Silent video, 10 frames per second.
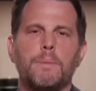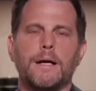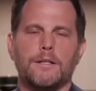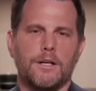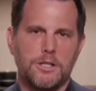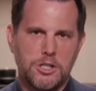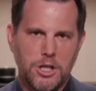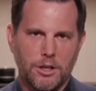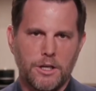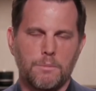have picked a
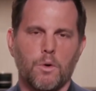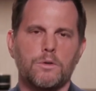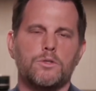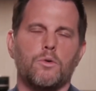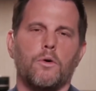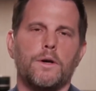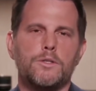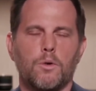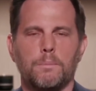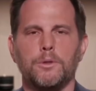gajillion more
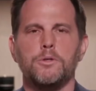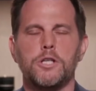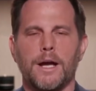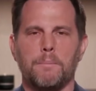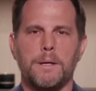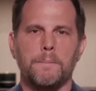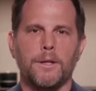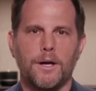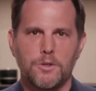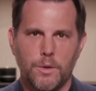stories or blue check
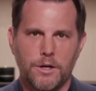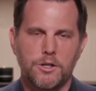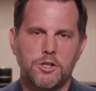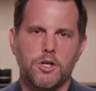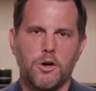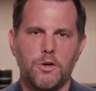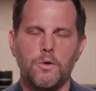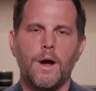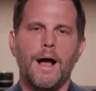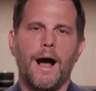people on Twitter to show
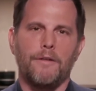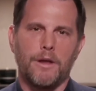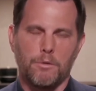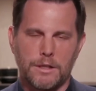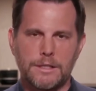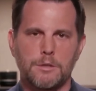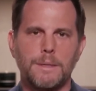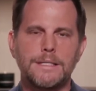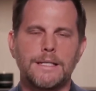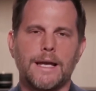you how they were
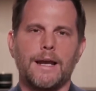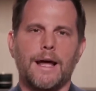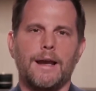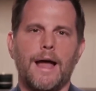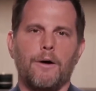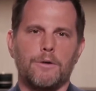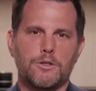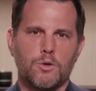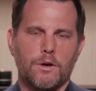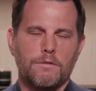dismissing it. And now
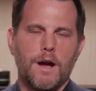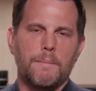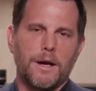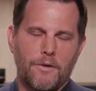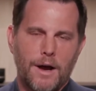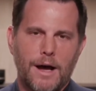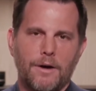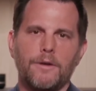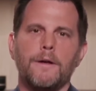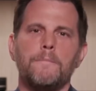it's sort of coming
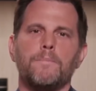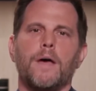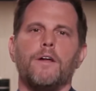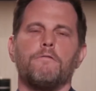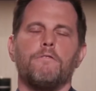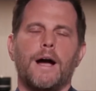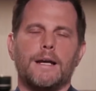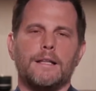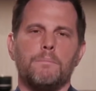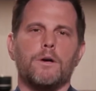around and they're
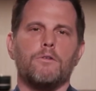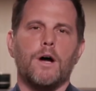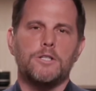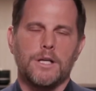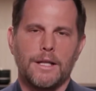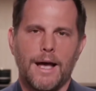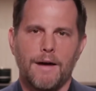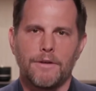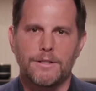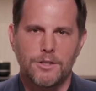finally begrudgingly
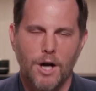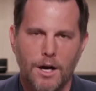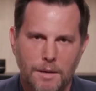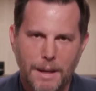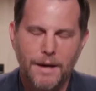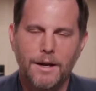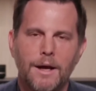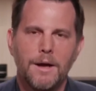having to talk about it.